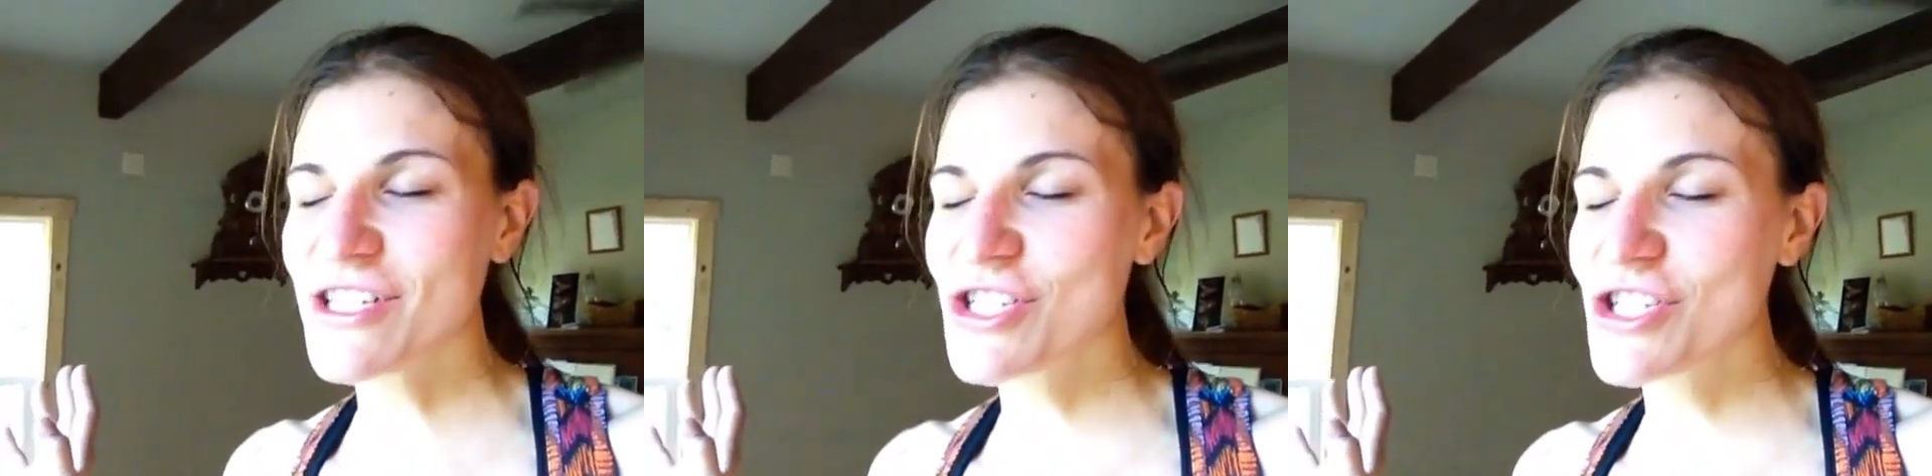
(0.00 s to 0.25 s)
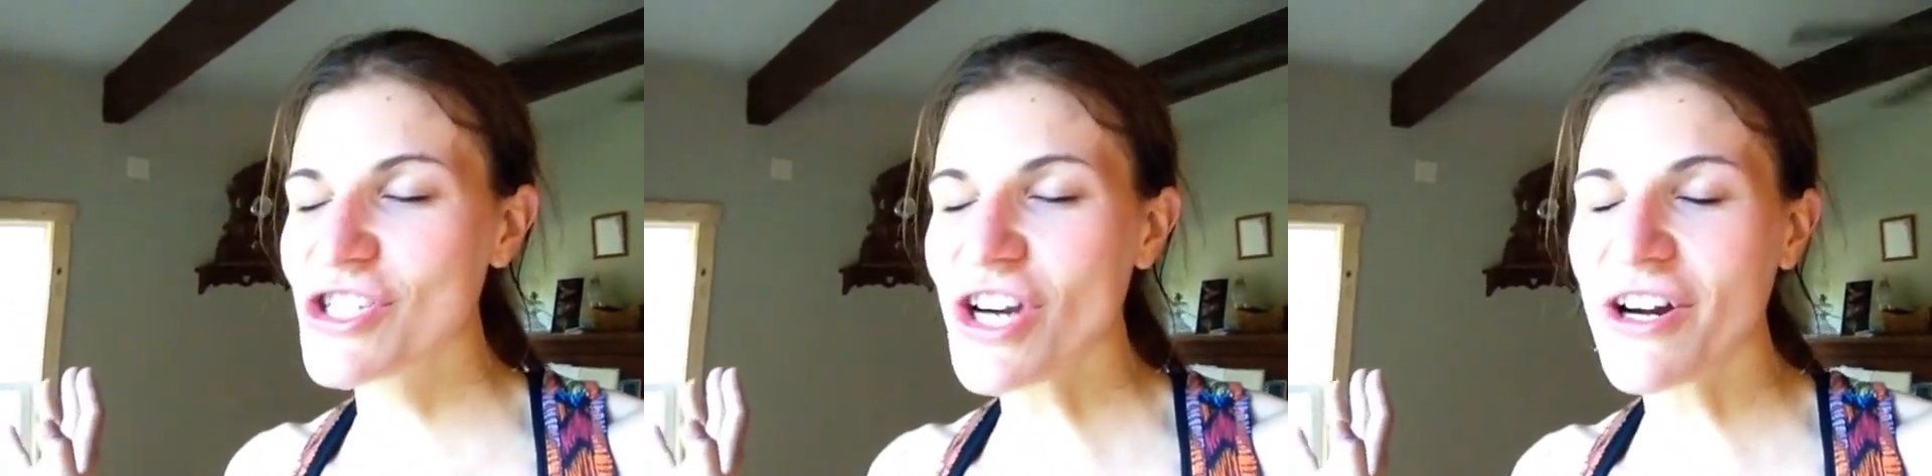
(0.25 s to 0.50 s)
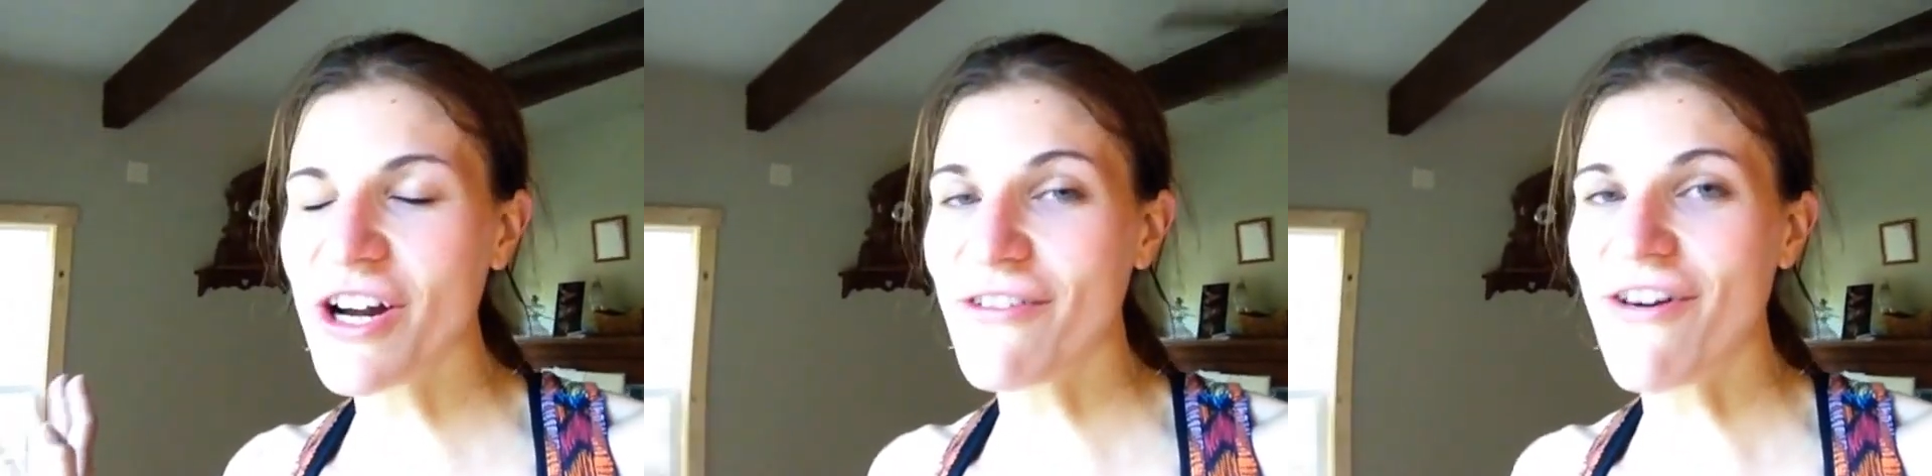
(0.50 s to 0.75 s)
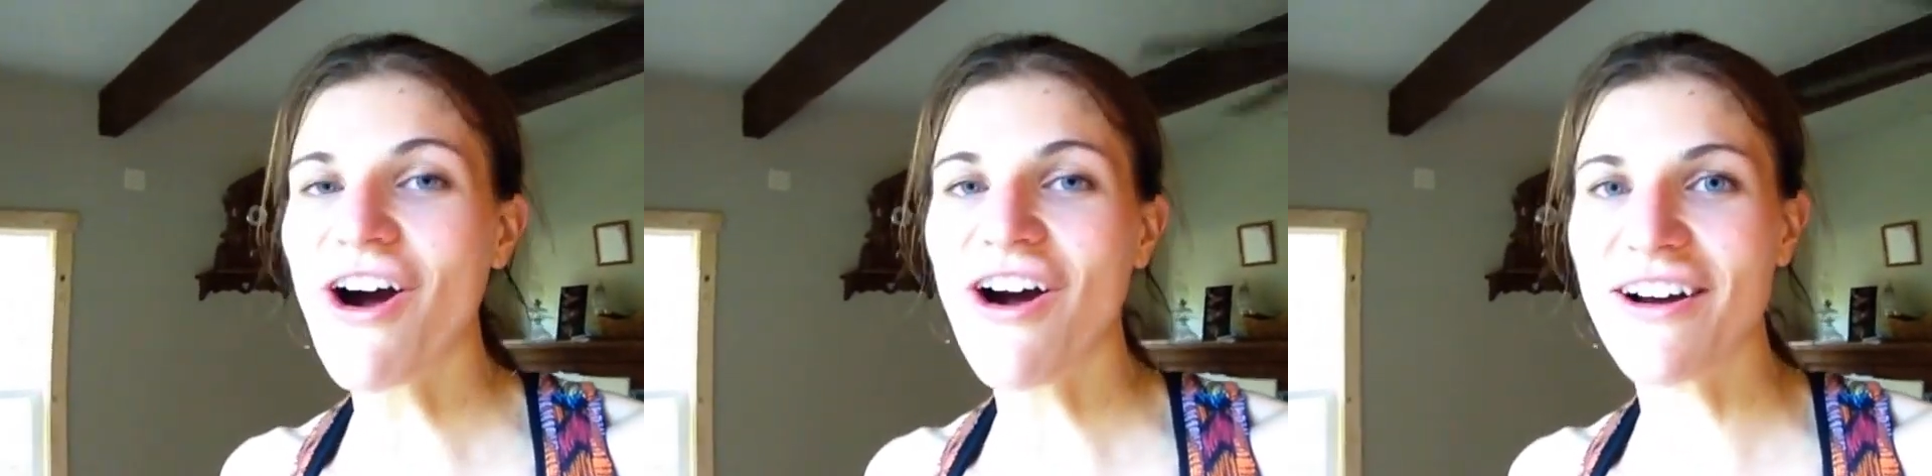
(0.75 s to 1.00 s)
started
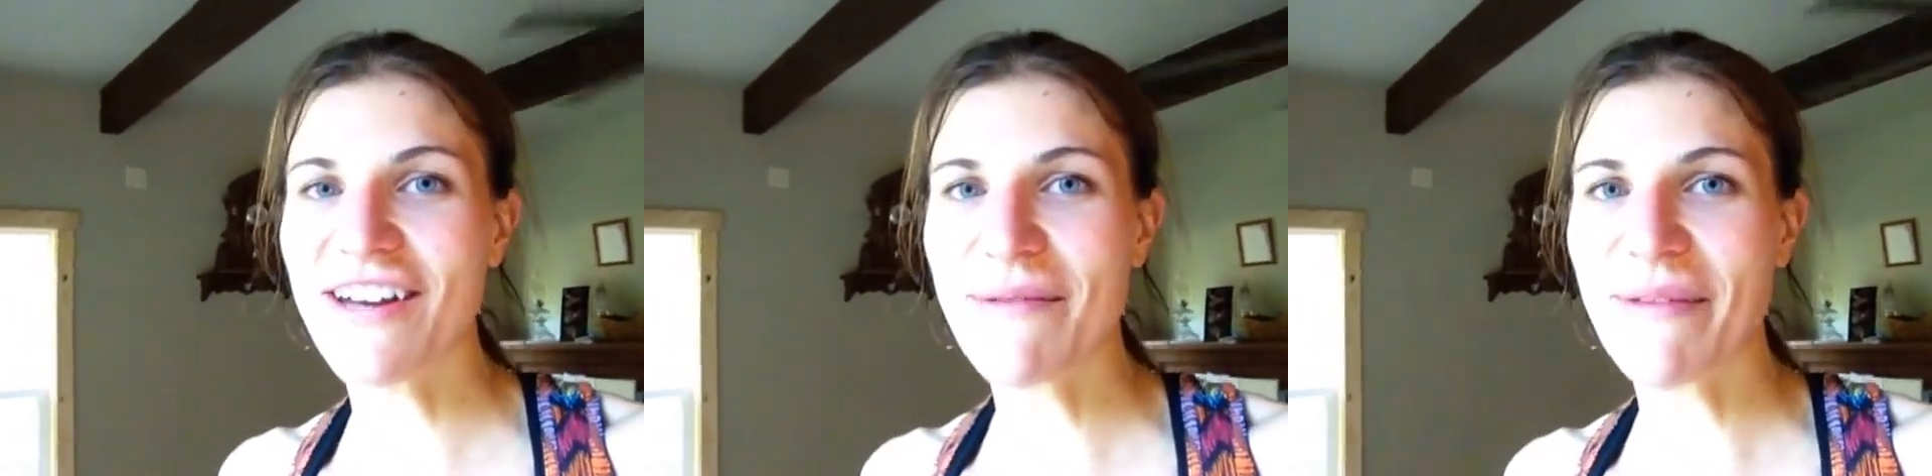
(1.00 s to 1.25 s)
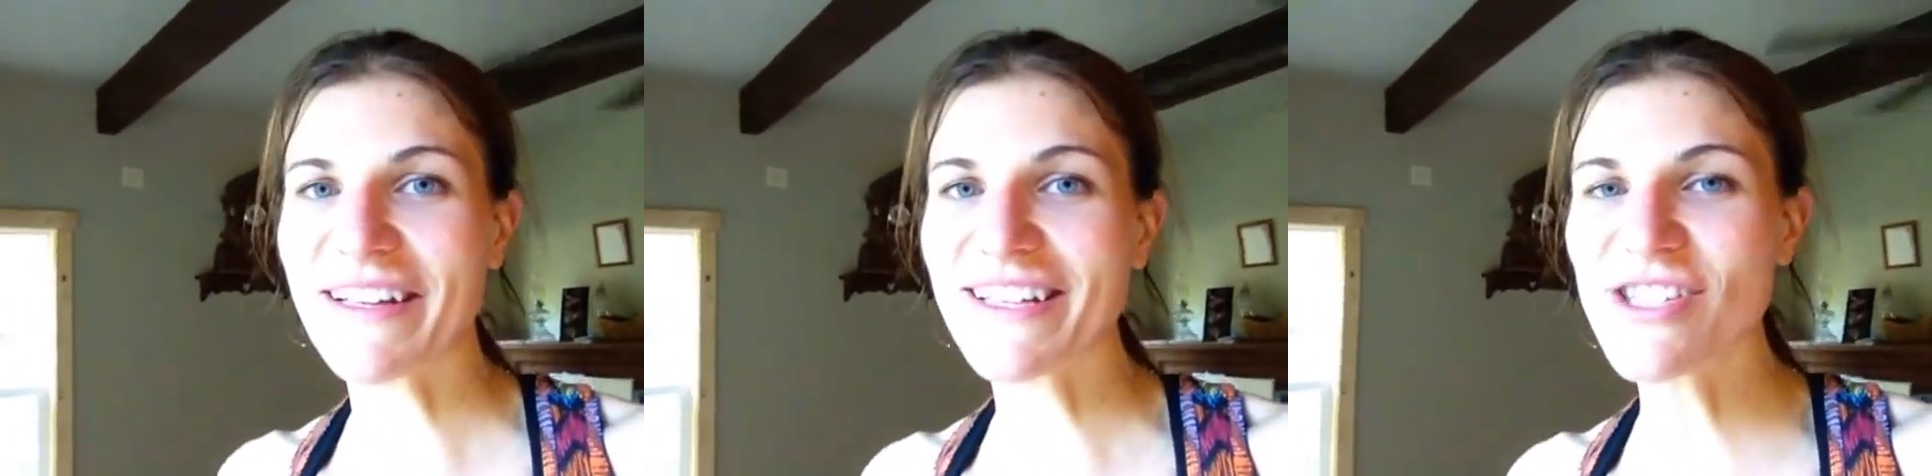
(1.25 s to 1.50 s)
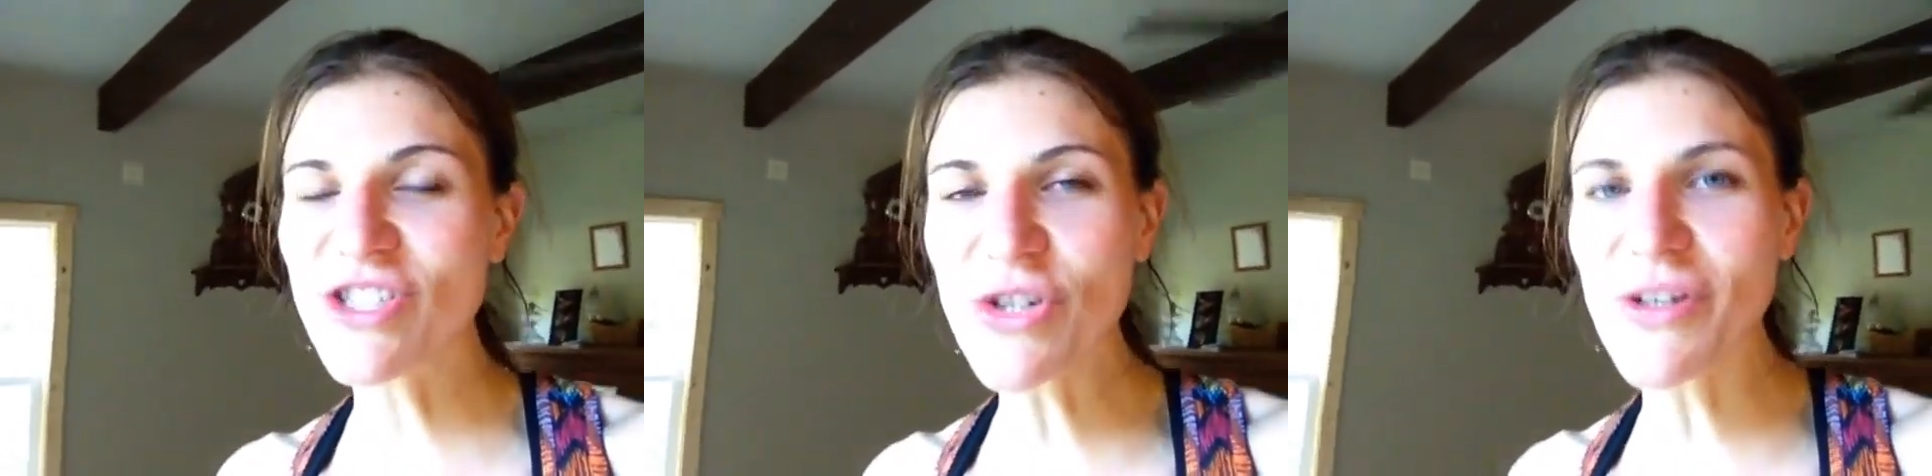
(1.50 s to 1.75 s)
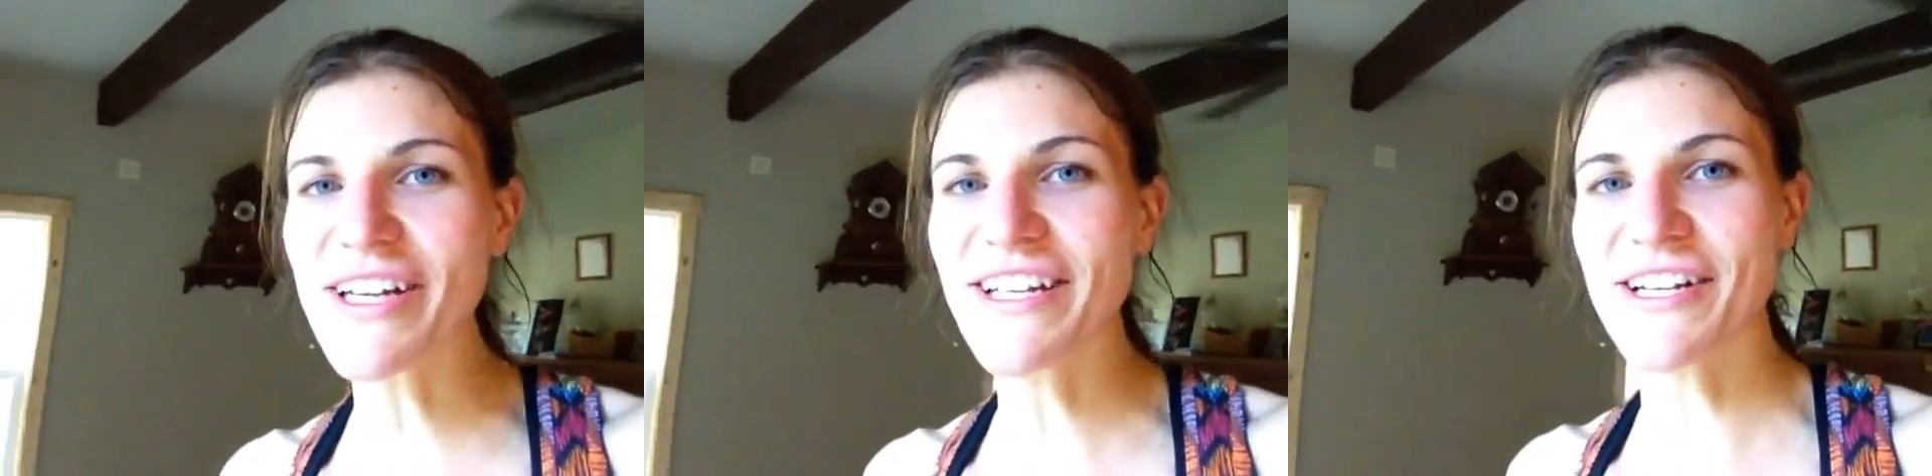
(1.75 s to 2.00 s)
off hard and I'm like, let's do it.